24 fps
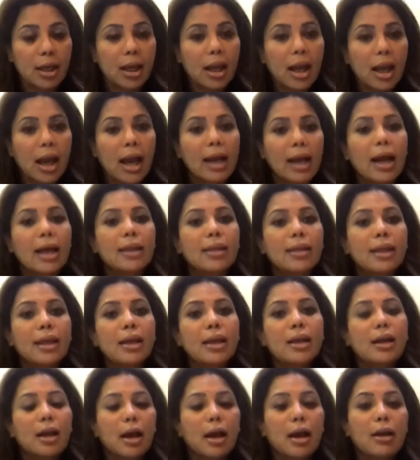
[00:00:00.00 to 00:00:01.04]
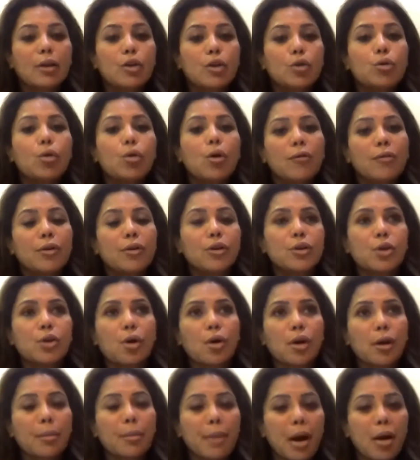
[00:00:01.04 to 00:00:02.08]
And I think you often
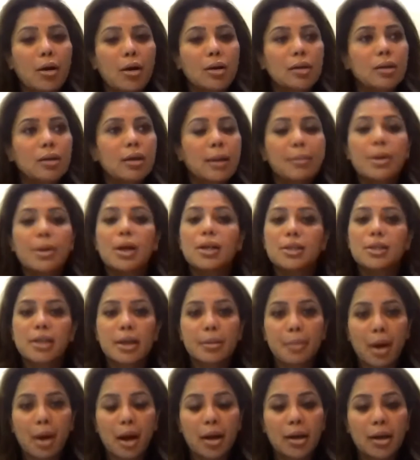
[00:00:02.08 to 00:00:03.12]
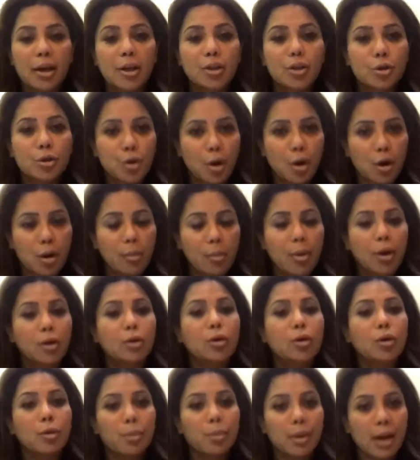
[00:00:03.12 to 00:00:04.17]
talk about emerging markets, you talk about
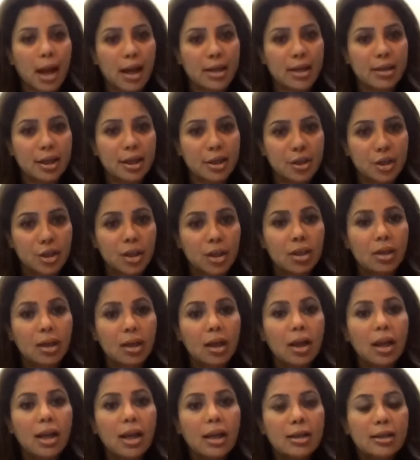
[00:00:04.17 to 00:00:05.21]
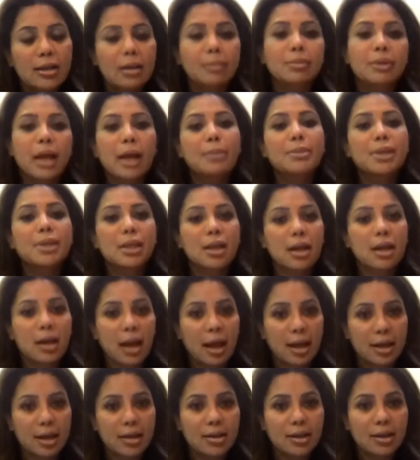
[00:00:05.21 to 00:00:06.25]
globalization, sometimes in a
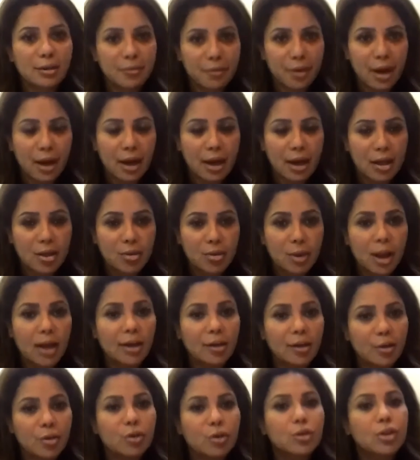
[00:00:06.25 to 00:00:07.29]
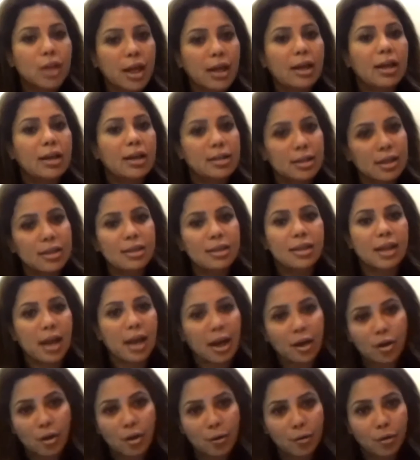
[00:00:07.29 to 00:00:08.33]
negative way as well, saying, is this the
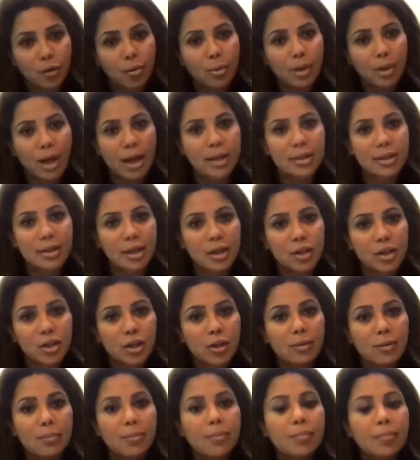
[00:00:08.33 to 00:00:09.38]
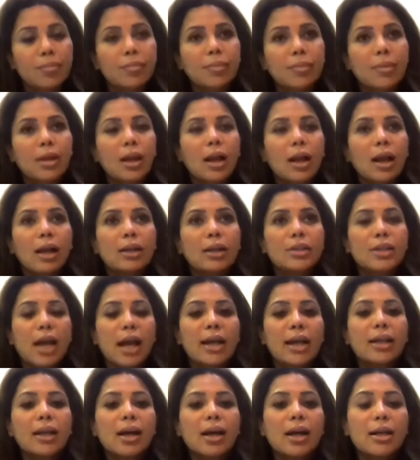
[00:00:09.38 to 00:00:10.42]
end of globalization?
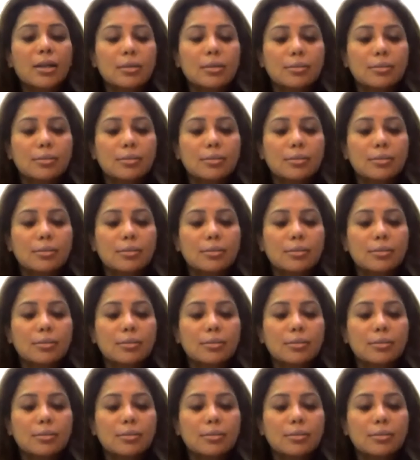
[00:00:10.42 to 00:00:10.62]
China